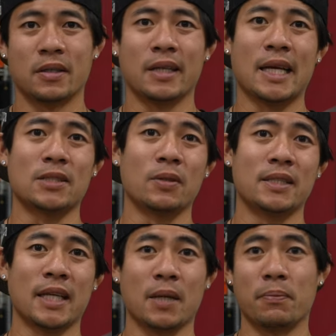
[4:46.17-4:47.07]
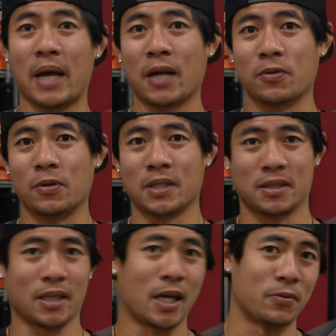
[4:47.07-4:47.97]
and that's only taking back
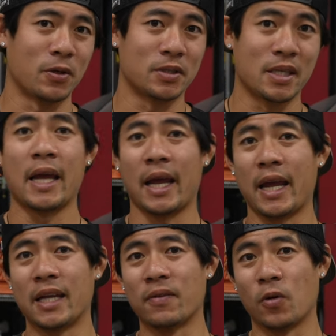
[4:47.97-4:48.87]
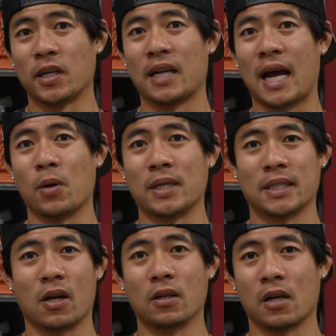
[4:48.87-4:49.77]
roads, side roads, and avoided highways
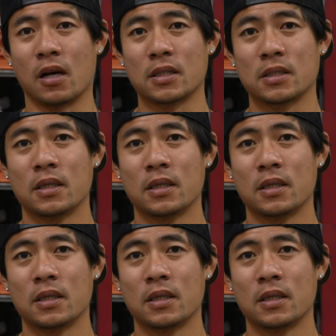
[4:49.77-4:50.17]
at all costs.